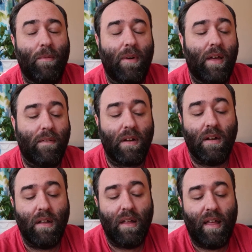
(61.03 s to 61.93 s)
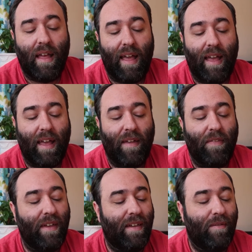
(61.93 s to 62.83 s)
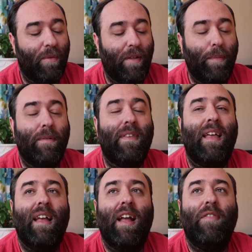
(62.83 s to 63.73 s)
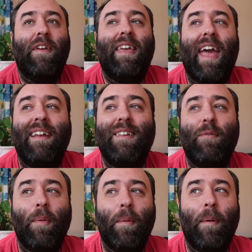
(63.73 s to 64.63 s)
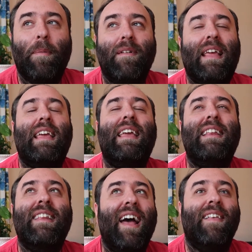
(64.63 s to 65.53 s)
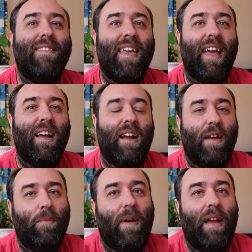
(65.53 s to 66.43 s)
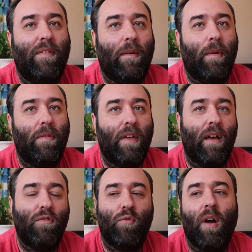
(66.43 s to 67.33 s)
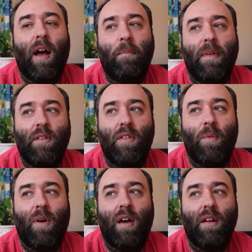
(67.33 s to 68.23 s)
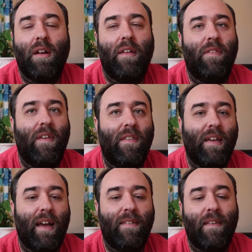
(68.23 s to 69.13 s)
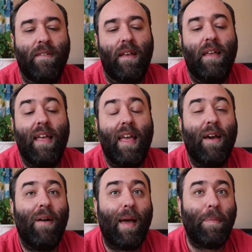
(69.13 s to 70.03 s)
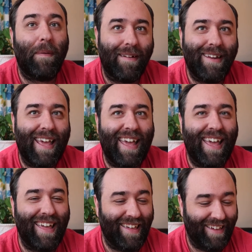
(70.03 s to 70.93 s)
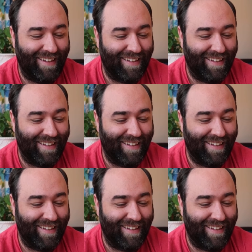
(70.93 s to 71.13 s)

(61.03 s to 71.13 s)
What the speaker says: or whatever. And one of the people's like, "The captain remembered my birthday, he does care." And right at that moment, they all drop into the water, and then the guy says, like, "Happy birthday!"